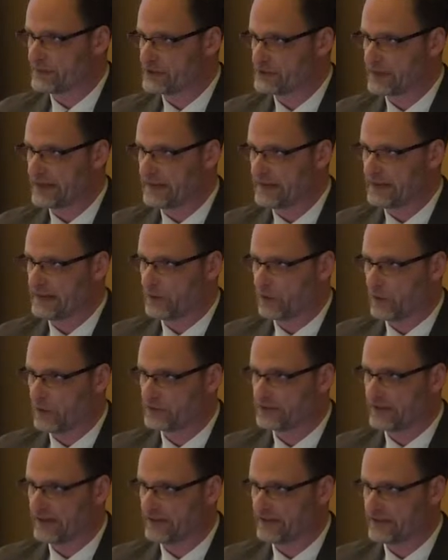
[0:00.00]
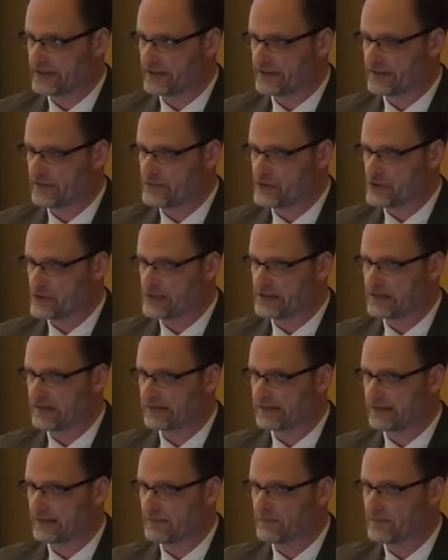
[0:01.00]
between the Old Covenant of
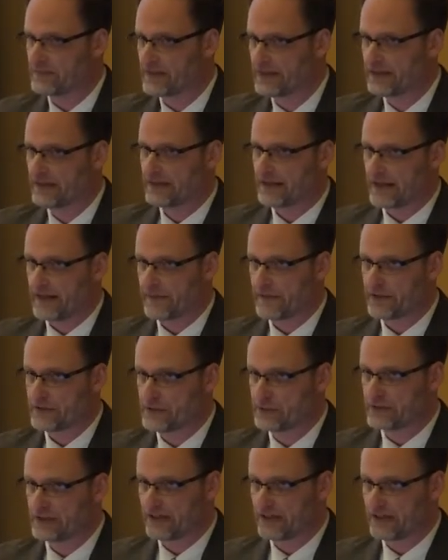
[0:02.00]
Judaism and the New